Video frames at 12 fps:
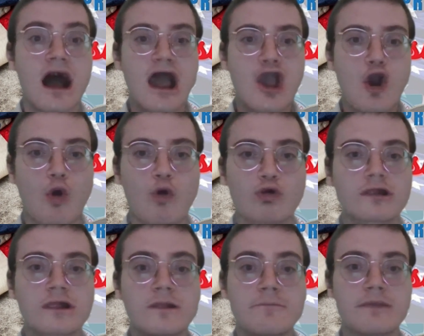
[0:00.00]
I
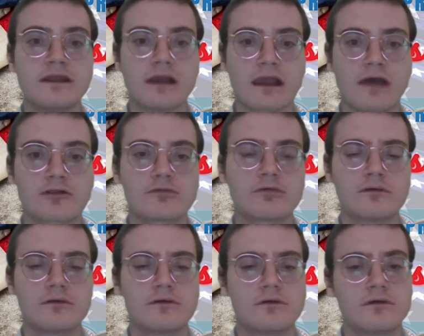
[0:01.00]
hold the media
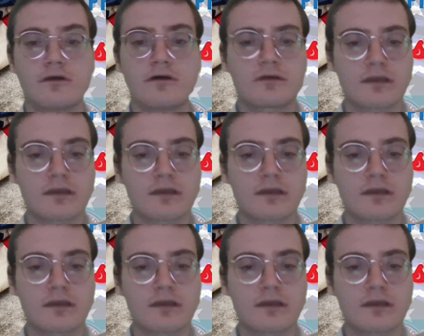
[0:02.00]
accountable.